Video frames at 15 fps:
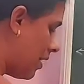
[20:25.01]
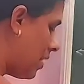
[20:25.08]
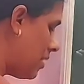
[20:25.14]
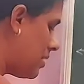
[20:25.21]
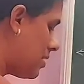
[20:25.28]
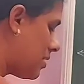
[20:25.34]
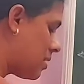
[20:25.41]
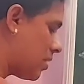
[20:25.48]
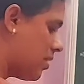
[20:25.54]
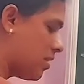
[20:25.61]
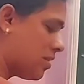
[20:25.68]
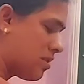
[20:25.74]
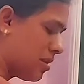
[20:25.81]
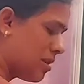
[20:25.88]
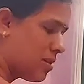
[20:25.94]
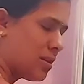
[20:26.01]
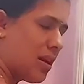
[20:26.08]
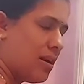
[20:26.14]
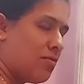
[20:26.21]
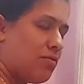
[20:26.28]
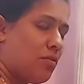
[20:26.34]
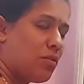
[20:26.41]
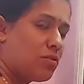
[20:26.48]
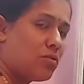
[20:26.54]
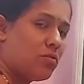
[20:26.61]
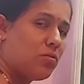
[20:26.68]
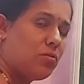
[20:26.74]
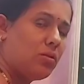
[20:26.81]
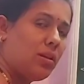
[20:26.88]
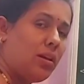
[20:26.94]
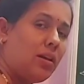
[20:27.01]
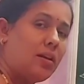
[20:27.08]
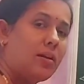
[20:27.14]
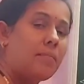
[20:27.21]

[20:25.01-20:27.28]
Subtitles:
S stands for only